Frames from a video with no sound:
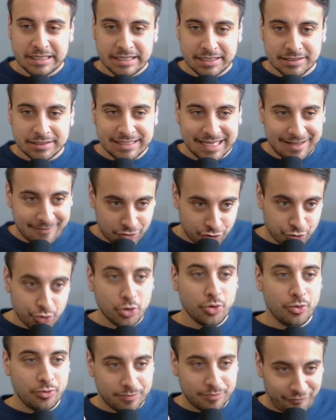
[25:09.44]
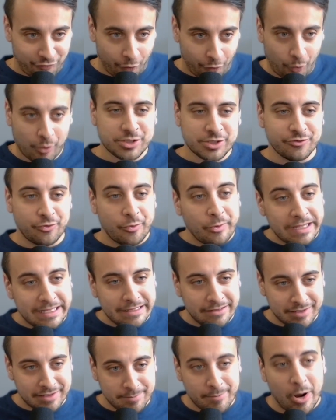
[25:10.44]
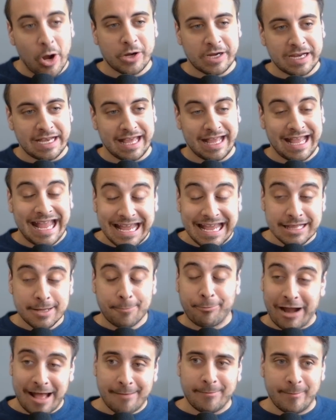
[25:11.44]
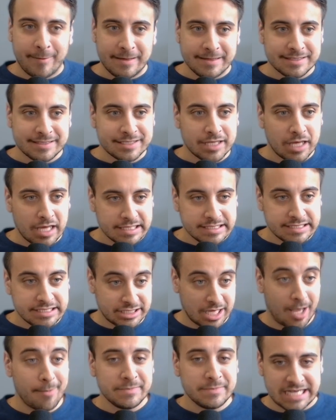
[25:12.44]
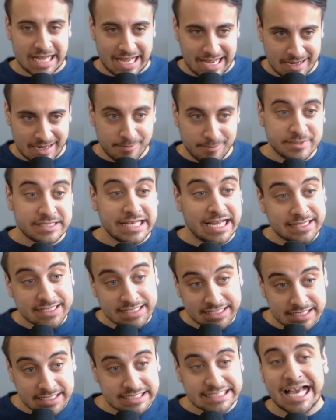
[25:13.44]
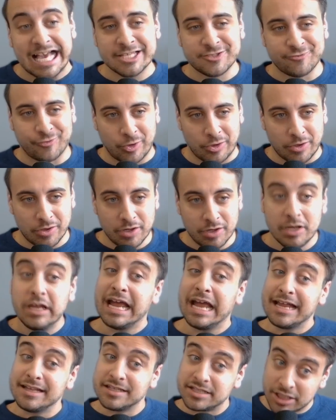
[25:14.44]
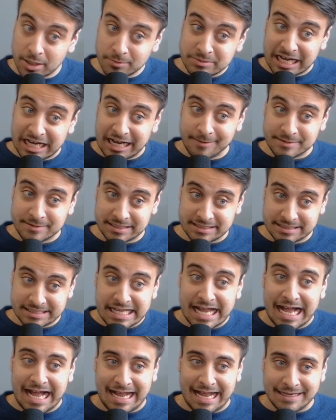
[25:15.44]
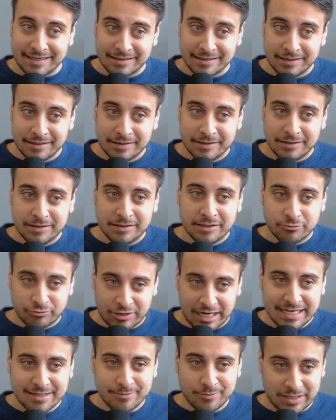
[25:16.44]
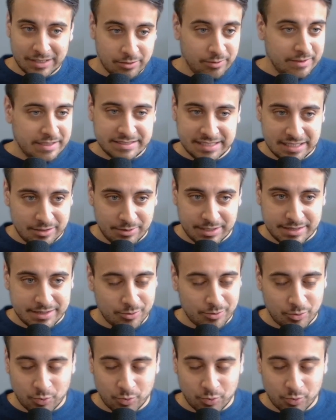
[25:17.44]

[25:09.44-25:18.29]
like through force of will and marketing. And the problem is sometimes that's successful and sometimes it's not, right? Like we see with